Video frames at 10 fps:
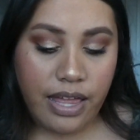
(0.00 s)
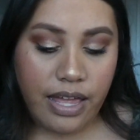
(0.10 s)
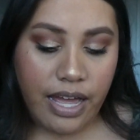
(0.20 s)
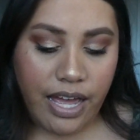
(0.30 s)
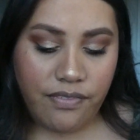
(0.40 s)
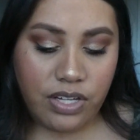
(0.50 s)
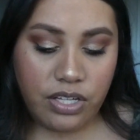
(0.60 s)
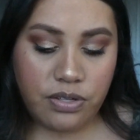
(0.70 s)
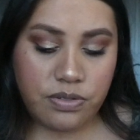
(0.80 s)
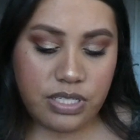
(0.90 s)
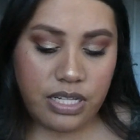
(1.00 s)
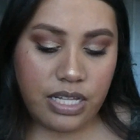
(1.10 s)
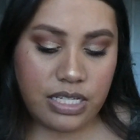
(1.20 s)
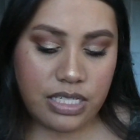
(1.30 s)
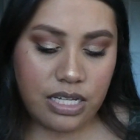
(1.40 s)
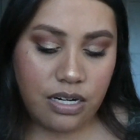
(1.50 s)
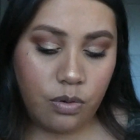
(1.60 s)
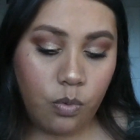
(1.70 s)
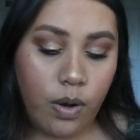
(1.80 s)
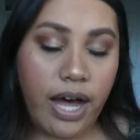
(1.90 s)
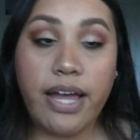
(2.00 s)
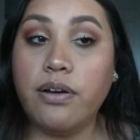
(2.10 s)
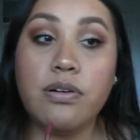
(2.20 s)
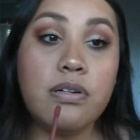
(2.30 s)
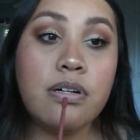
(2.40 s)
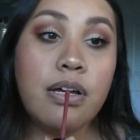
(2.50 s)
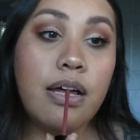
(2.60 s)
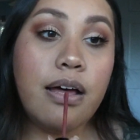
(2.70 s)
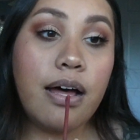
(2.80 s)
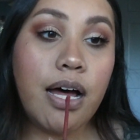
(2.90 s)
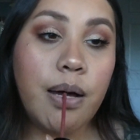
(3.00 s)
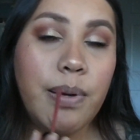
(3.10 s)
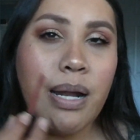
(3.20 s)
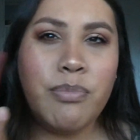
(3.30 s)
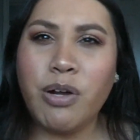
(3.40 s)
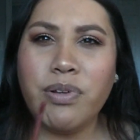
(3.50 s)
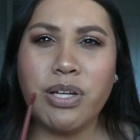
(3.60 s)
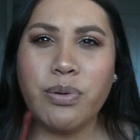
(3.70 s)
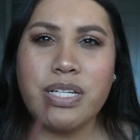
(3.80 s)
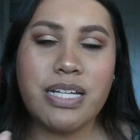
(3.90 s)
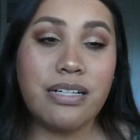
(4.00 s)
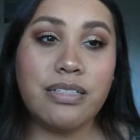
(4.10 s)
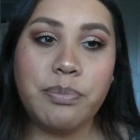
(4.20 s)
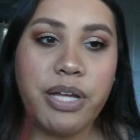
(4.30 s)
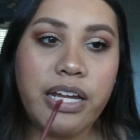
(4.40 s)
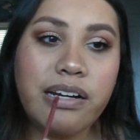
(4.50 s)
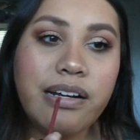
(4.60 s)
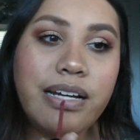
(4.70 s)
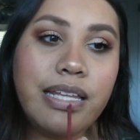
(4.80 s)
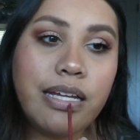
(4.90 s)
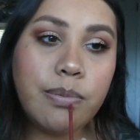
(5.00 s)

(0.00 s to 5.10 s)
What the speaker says: I haven't used this in a while, and I'm not really going to take a lip liner or anything.